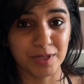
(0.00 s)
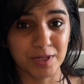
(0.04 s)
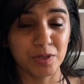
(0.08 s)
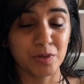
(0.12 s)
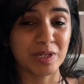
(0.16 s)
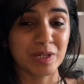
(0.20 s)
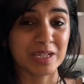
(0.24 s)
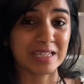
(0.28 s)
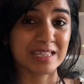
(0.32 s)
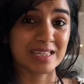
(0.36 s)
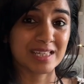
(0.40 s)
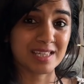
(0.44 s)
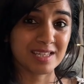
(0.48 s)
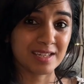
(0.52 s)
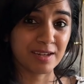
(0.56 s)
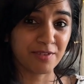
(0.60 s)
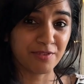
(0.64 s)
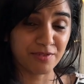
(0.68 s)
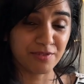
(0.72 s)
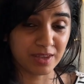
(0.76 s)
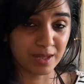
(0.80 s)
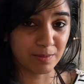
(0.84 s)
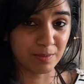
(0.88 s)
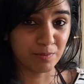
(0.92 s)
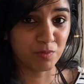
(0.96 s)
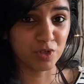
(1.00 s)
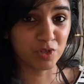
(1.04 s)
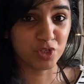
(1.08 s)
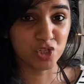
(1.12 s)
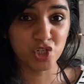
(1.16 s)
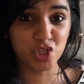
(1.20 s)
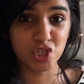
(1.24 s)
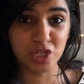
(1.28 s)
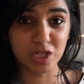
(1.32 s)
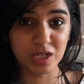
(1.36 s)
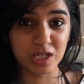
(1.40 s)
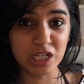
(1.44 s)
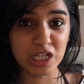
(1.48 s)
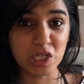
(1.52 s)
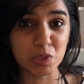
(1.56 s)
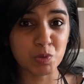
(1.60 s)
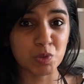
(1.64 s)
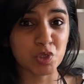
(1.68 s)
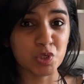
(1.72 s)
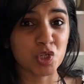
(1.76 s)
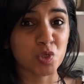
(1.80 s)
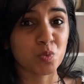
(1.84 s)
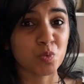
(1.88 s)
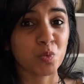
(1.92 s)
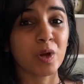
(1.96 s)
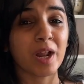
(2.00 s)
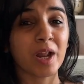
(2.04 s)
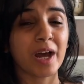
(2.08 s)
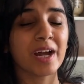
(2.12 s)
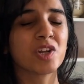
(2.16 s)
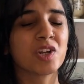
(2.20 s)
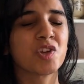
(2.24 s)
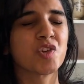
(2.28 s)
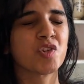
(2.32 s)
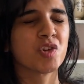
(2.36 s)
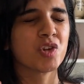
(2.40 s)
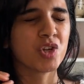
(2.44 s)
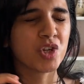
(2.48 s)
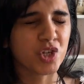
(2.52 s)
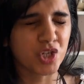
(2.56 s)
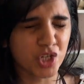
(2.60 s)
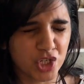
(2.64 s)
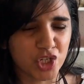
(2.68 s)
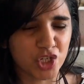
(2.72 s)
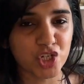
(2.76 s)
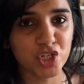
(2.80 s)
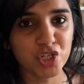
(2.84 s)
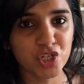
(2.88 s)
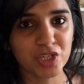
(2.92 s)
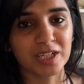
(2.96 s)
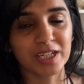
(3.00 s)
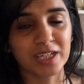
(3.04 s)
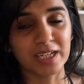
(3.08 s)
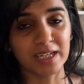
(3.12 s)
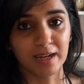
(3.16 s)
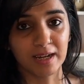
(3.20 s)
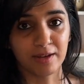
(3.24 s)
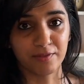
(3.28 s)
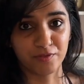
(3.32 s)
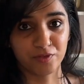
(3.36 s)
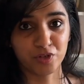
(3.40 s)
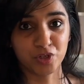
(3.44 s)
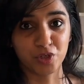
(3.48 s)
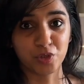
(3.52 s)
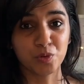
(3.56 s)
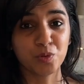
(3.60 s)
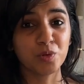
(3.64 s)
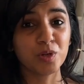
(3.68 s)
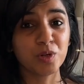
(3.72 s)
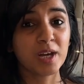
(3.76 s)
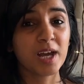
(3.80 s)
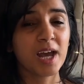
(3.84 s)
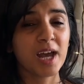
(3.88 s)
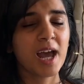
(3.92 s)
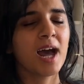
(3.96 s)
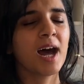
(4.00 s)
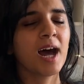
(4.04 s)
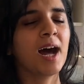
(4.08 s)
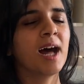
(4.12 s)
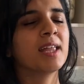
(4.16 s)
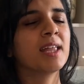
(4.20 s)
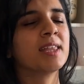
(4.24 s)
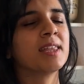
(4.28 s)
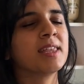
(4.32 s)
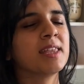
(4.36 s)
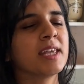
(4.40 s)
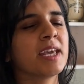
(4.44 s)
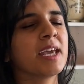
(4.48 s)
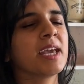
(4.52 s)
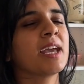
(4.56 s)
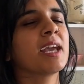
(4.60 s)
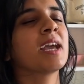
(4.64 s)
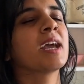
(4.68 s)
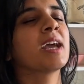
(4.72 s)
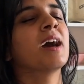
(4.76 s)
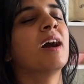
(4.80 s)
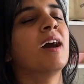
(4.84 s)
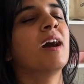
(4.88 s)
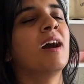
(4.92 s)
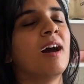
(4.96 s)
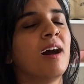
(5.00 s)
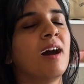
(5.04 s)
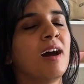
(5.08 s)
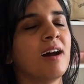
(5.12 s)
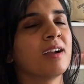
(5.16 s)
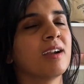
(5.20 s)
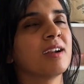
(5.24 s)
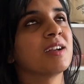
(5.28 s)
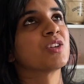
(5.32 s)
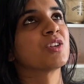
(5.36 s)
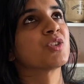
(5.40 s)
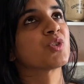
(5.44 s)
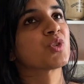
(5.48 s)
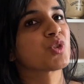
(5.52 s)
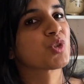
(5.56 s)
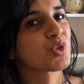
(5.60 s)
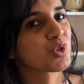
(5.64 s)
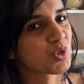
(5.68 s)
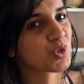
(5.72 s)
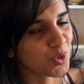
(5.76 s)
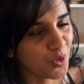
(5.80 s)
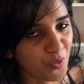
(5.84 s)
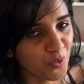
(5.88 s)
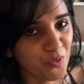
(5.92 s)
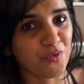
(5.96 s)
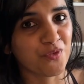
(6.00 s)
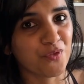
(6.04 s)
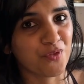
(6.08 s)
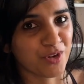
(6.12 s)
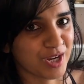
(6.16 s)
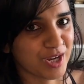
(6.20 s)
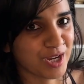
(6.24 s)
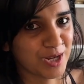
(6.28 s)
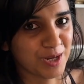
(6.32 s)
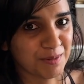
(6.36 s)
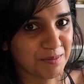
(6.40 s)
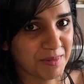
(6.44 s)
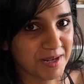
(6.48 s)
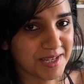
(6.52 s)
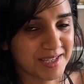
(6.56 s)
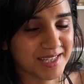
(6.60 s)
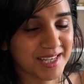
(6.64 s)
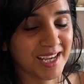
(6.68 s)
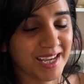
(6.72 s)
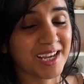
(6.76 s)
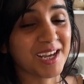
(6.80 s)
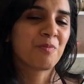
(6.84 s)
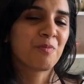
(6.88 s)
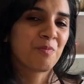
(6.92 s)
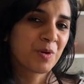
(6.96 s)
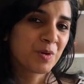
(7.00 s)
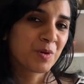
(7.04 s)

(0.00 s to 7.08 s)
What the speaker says: You can stuff them with cheese, which is what I traditionally love to do, and they are so freaking amazing.